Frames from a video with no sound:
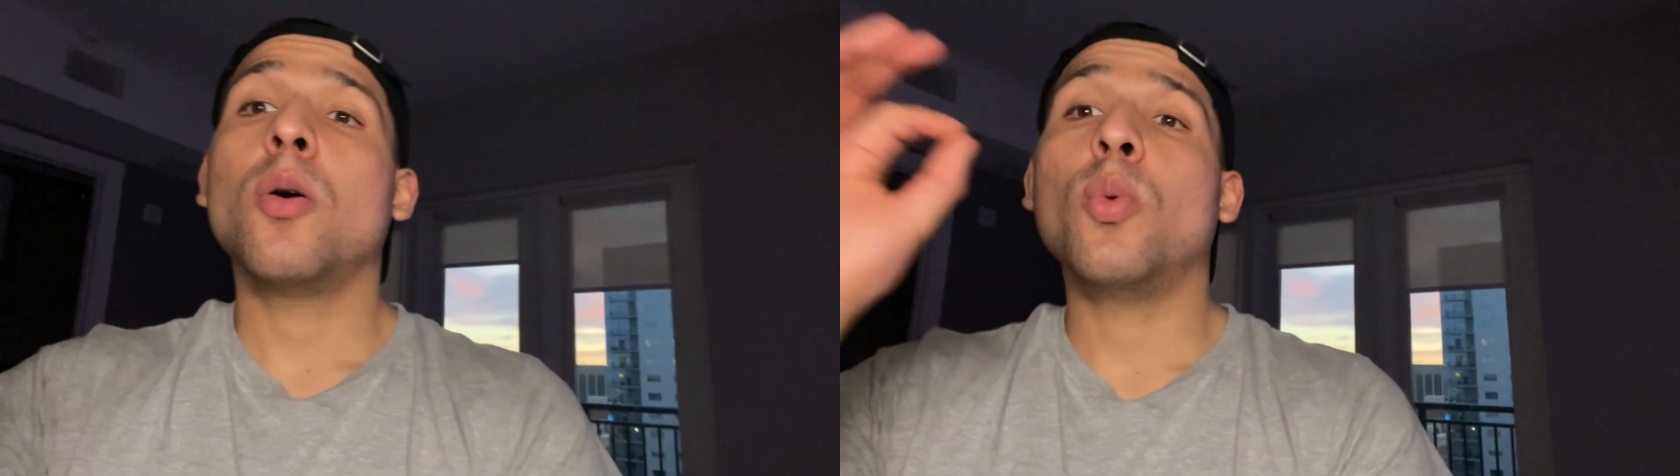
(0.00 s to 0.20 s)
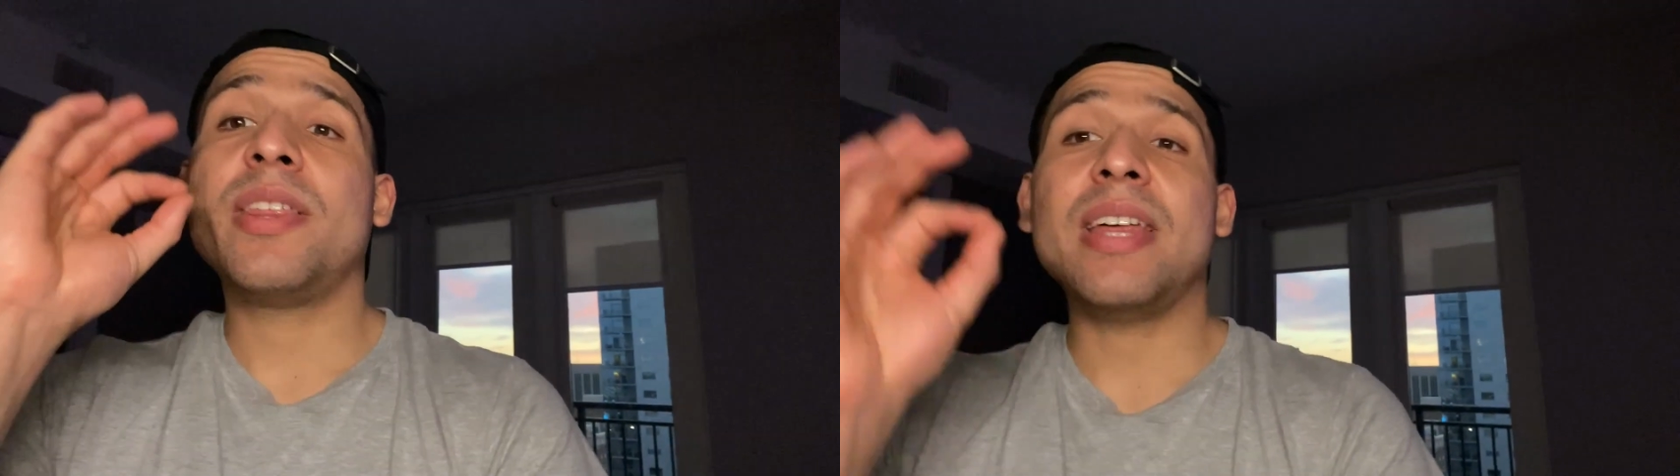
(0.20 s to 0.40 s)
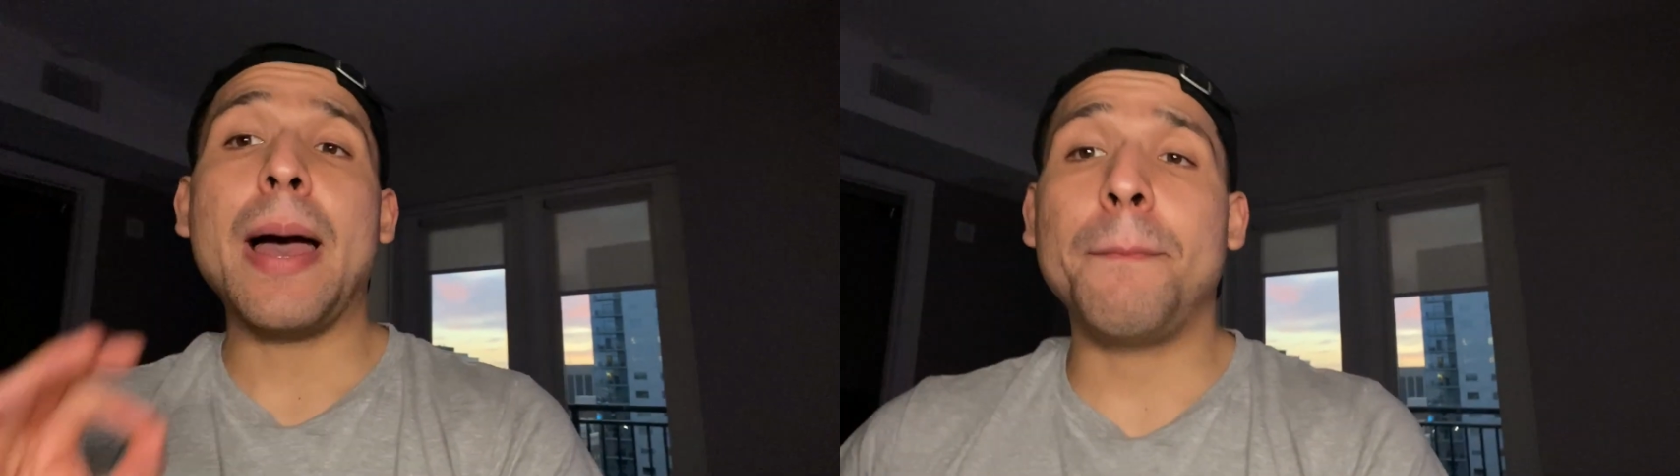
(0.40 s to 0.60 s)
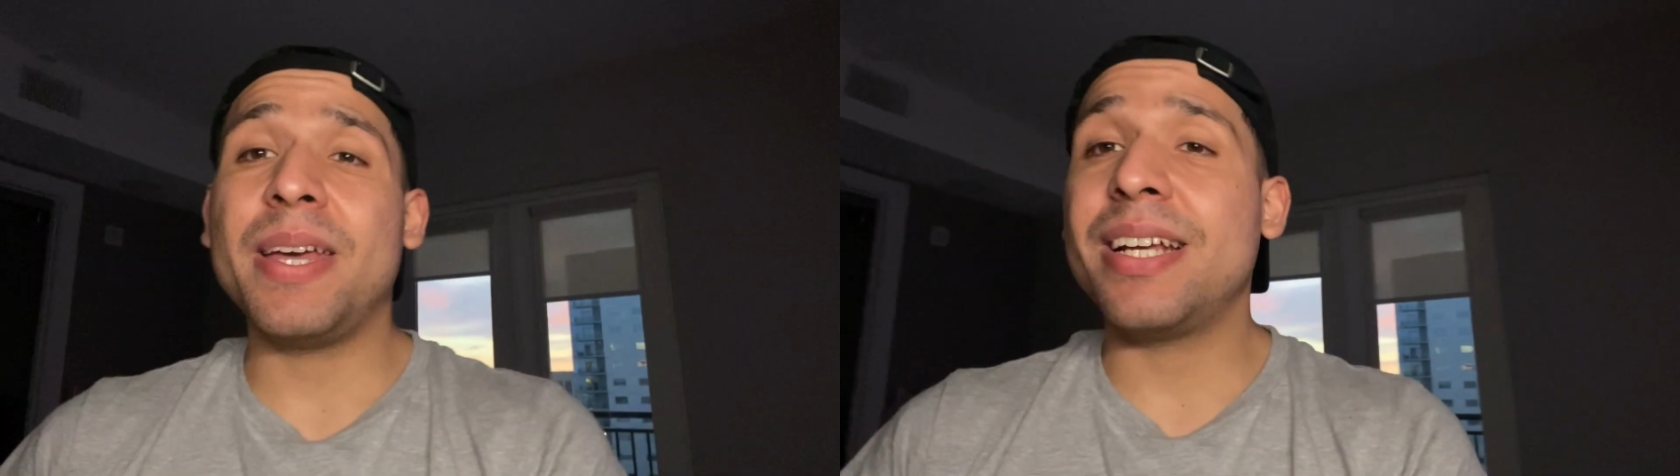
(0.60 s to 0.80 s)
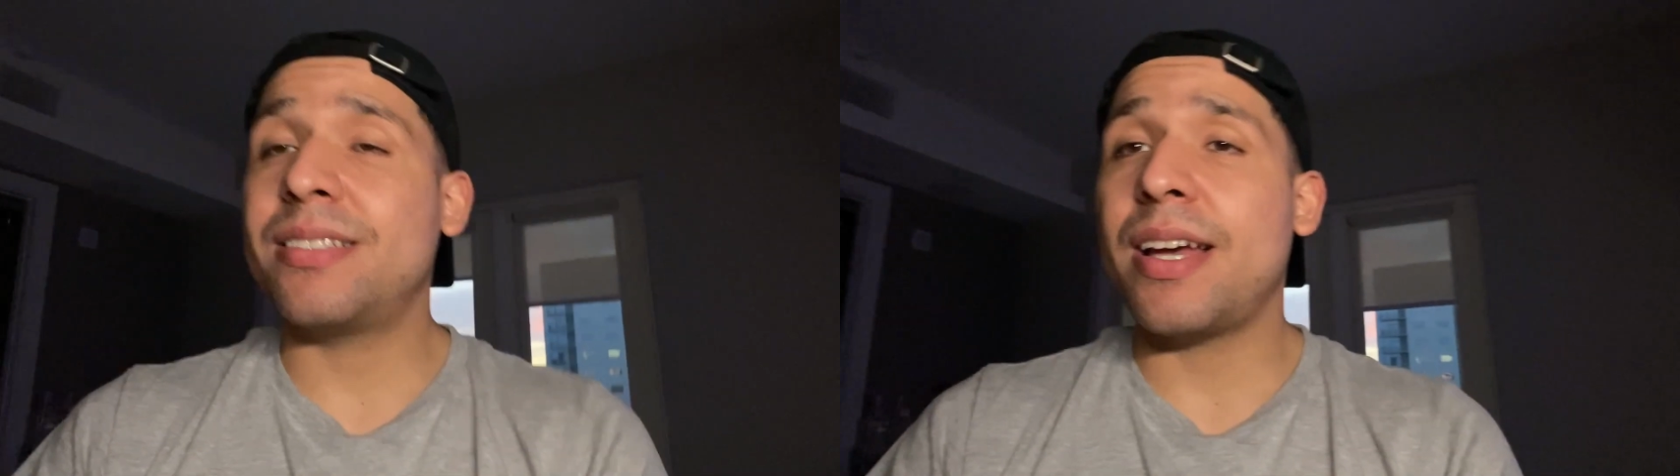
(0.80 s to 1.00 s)
with that
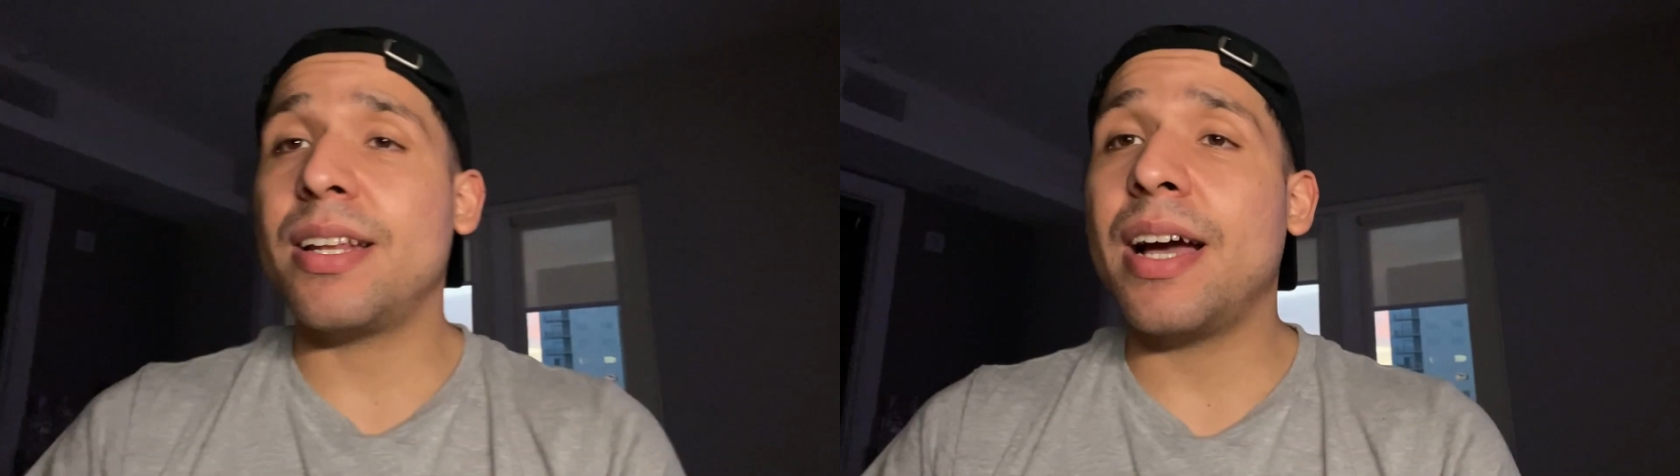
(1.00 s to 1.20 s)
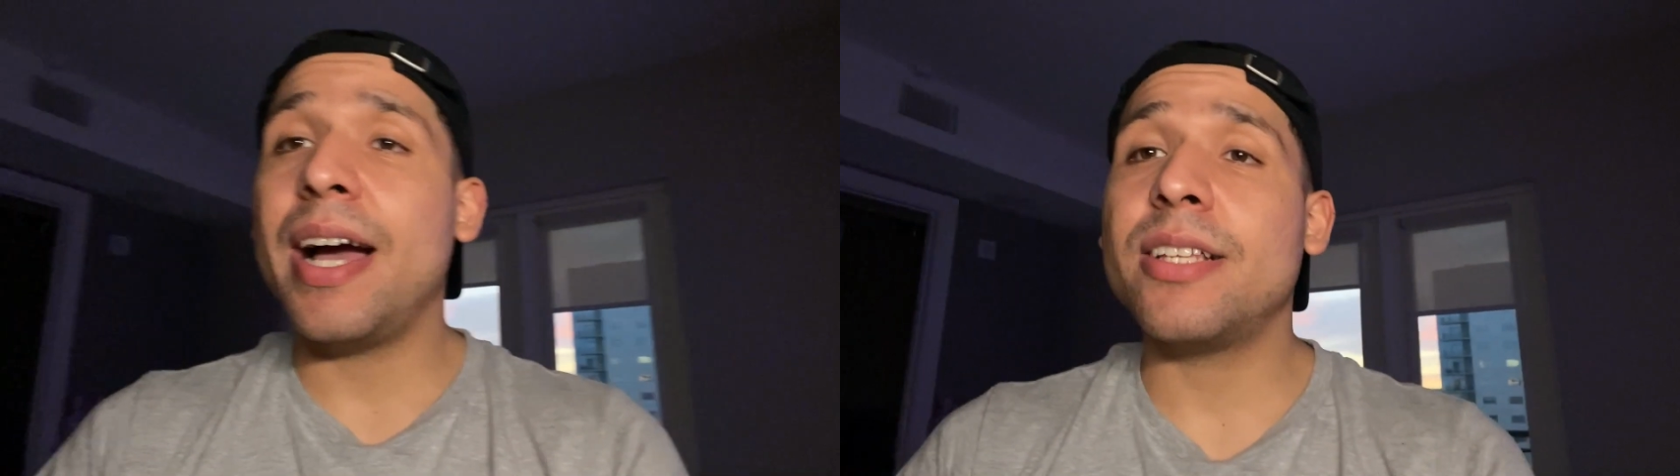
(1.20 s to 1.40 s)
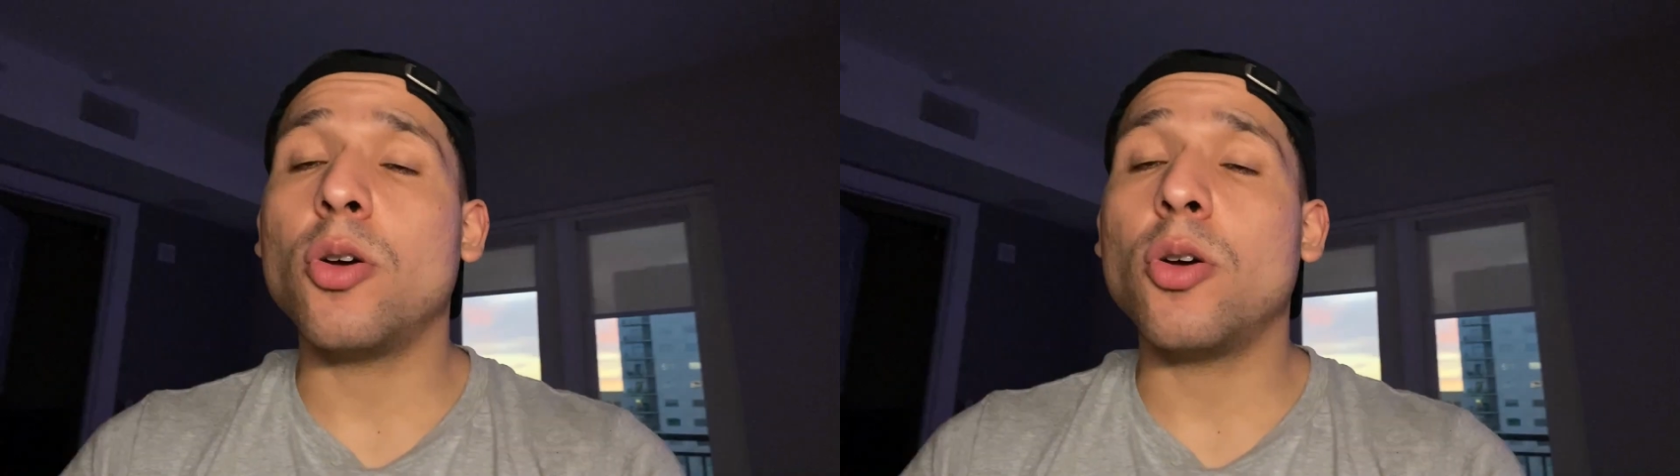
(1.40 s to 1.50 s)
being said, guys,